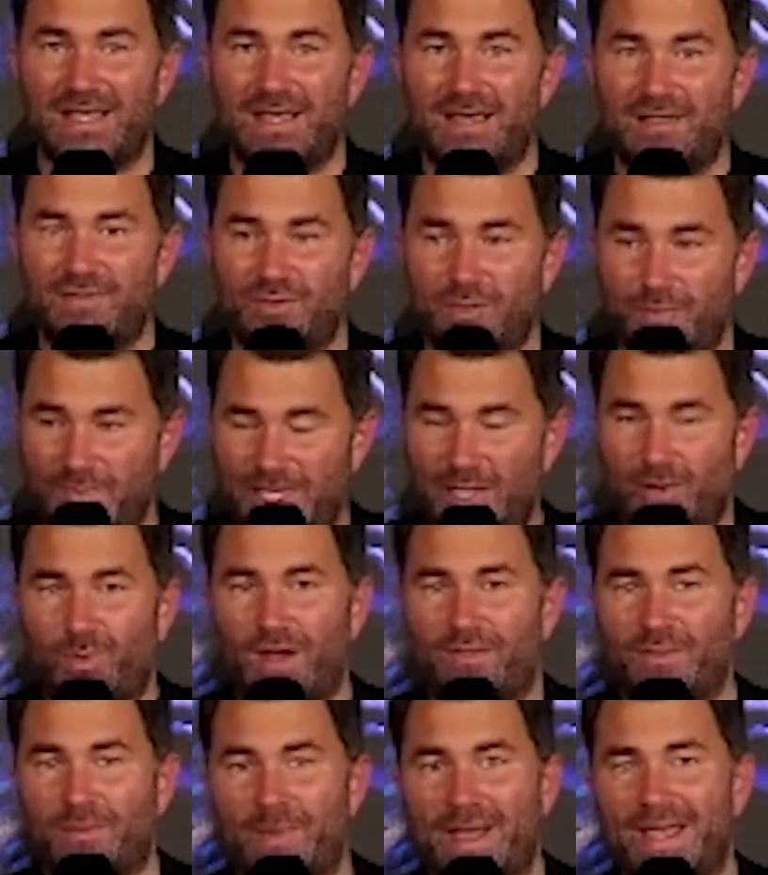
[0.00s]
The big one,
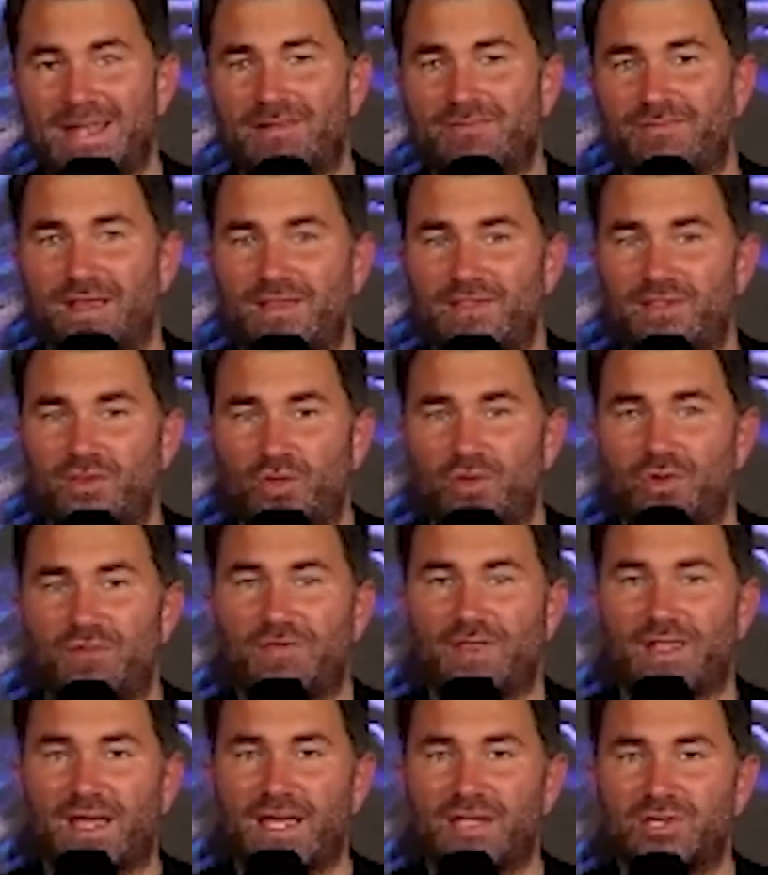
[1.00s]
the main event, the
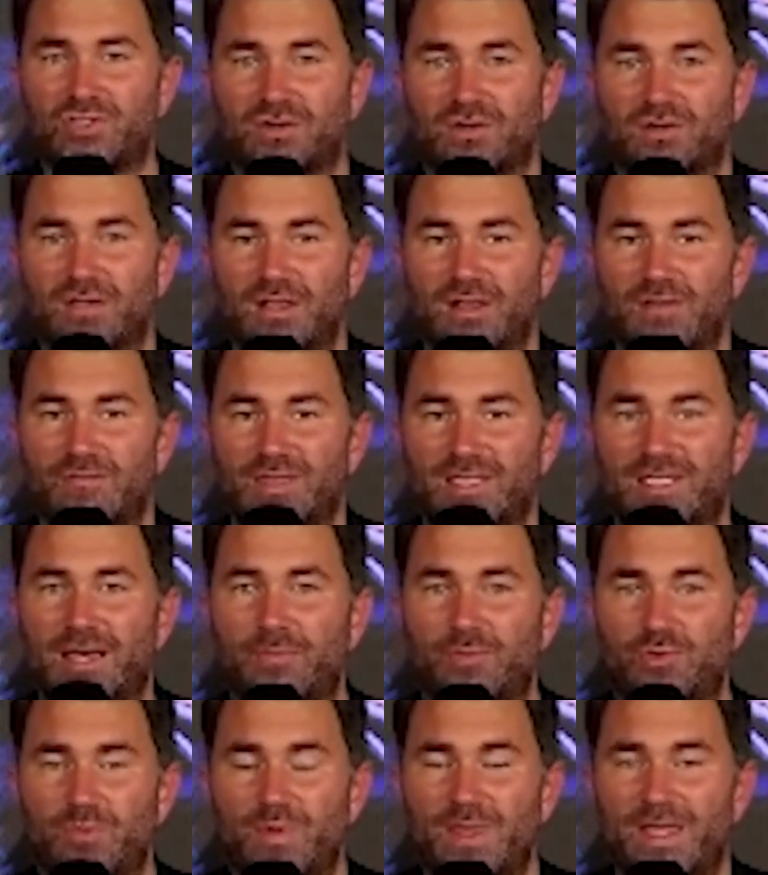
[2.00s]
unification for the
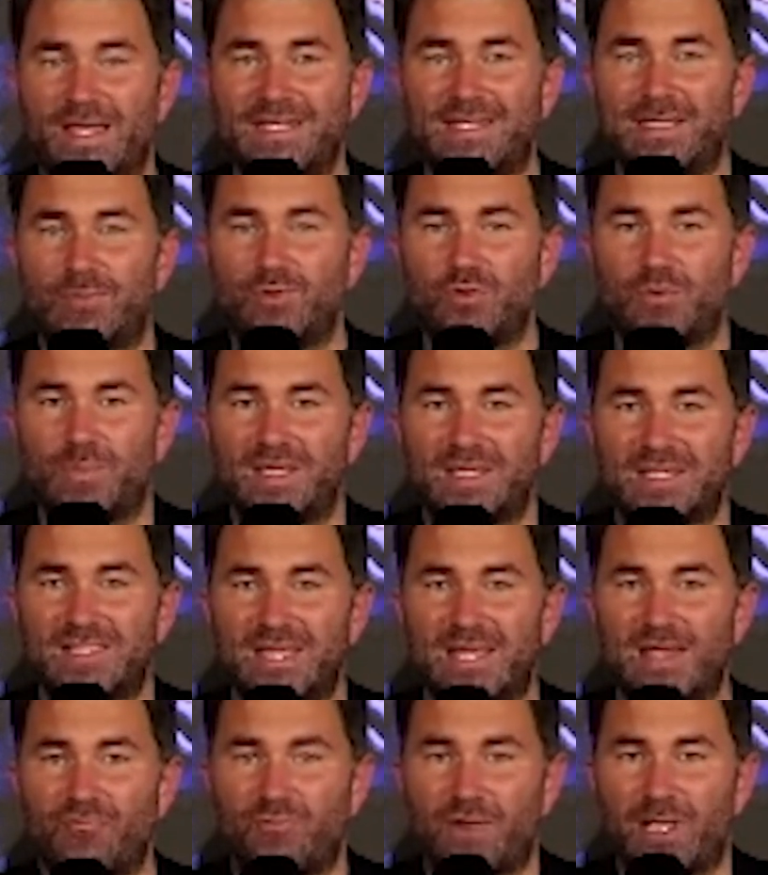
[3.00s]
WBA, WBC
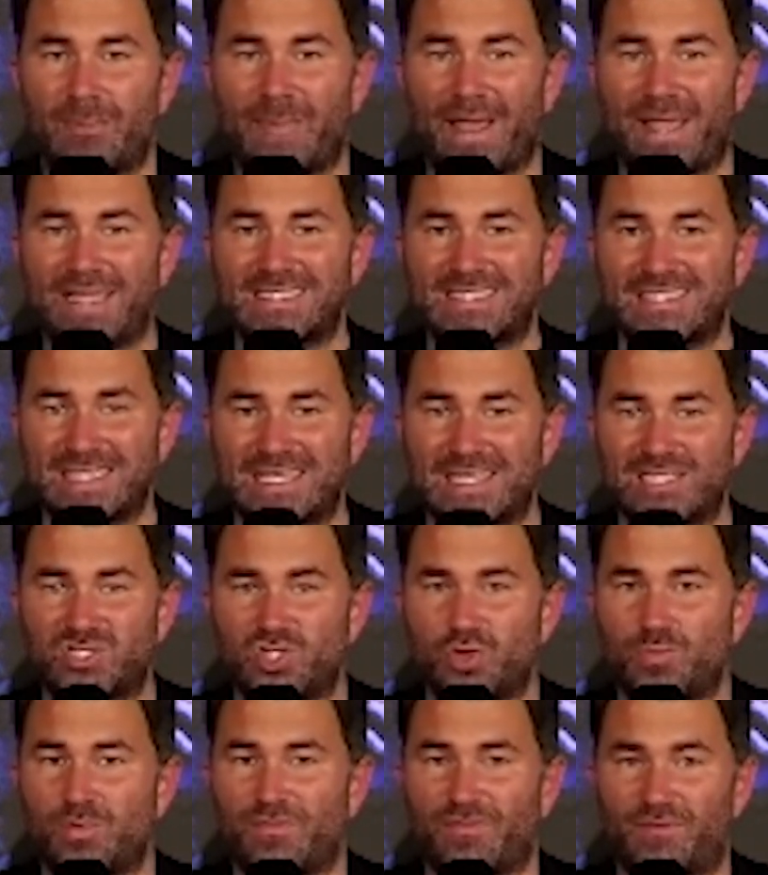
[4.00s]
and Ring Magazine
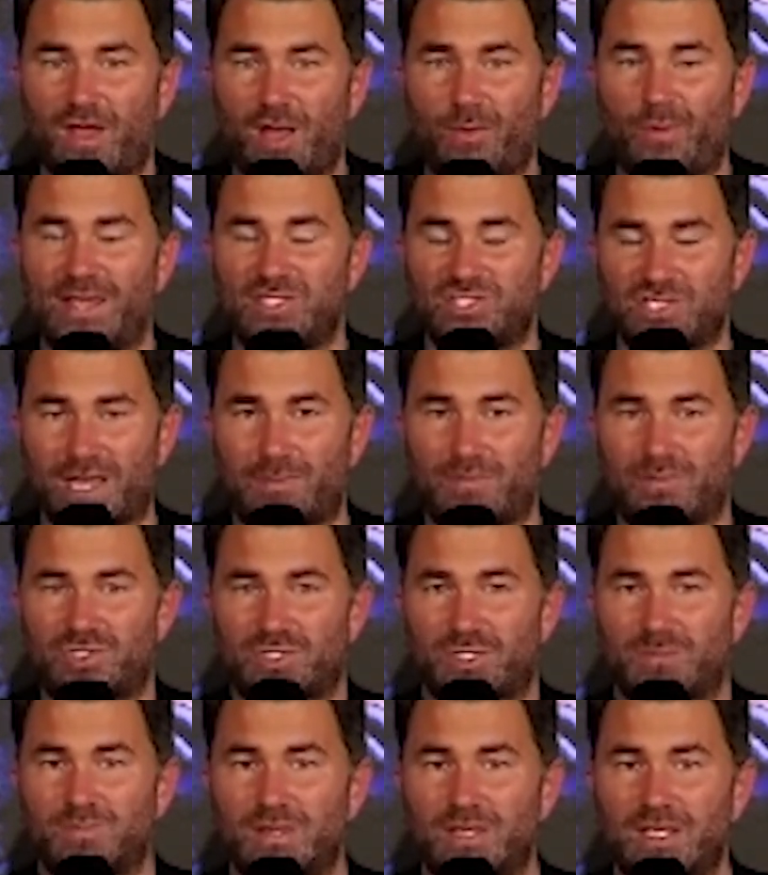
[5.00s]
Super Flyweight
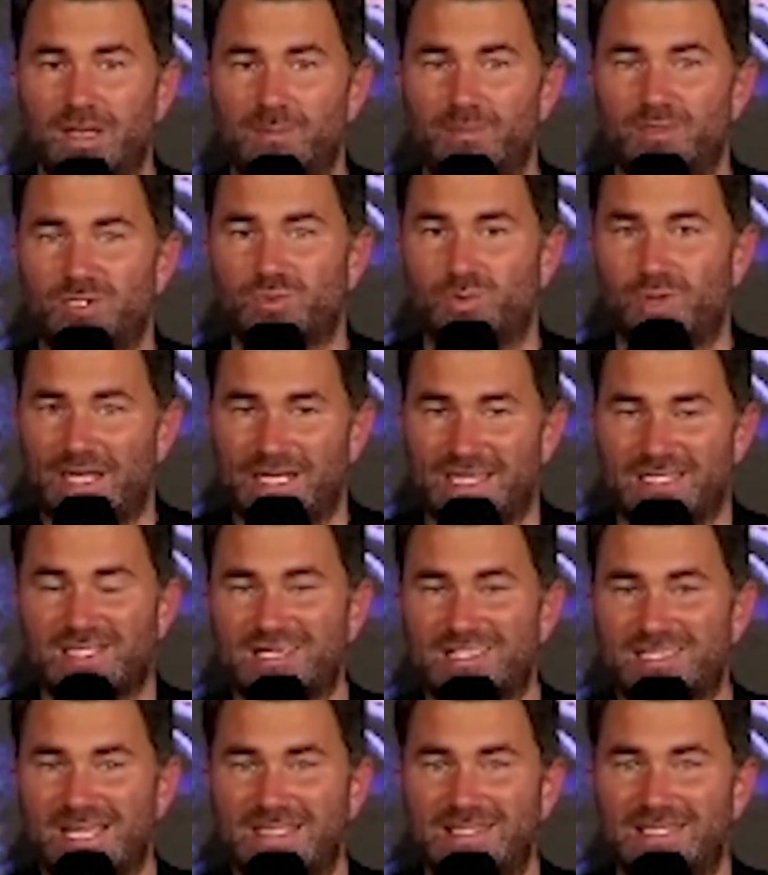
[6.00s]
Championship between, as I
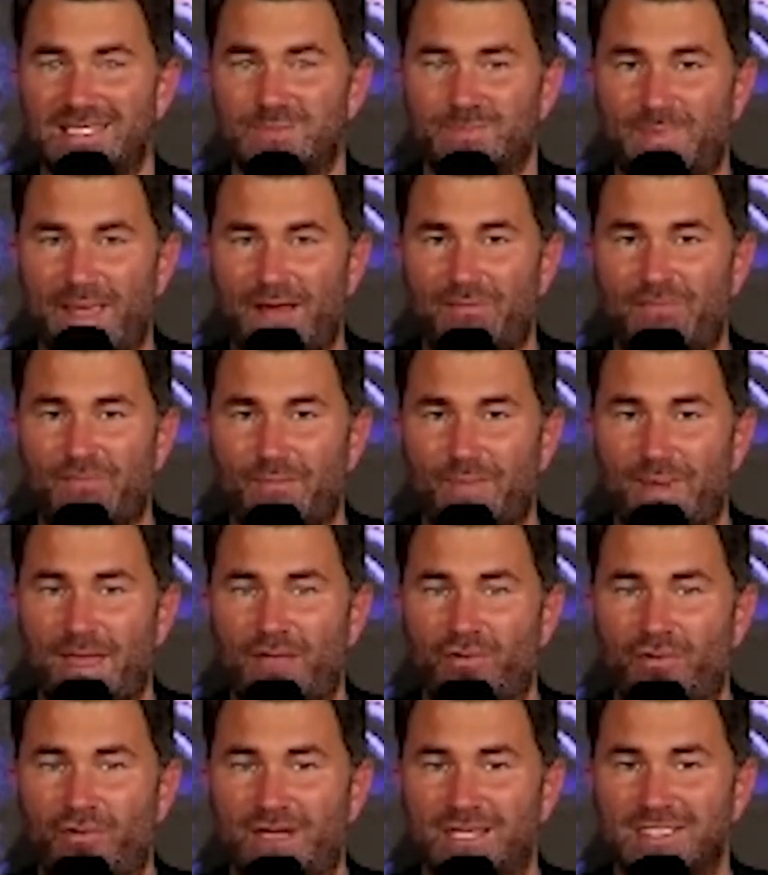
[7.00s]
said, these pound-for-pound
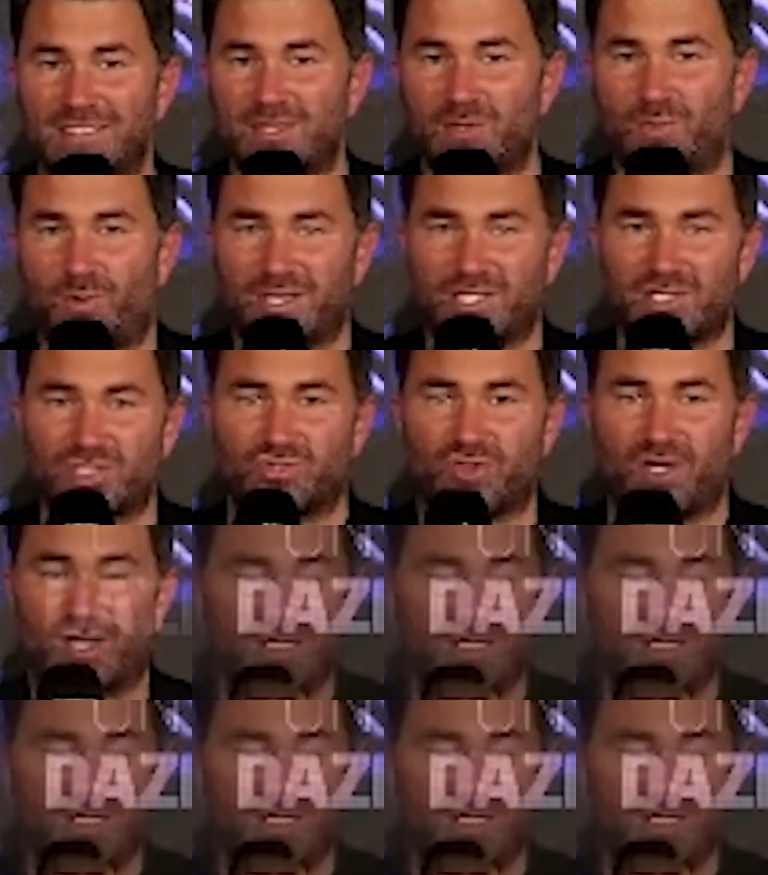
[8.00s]
greats in Juan Estrada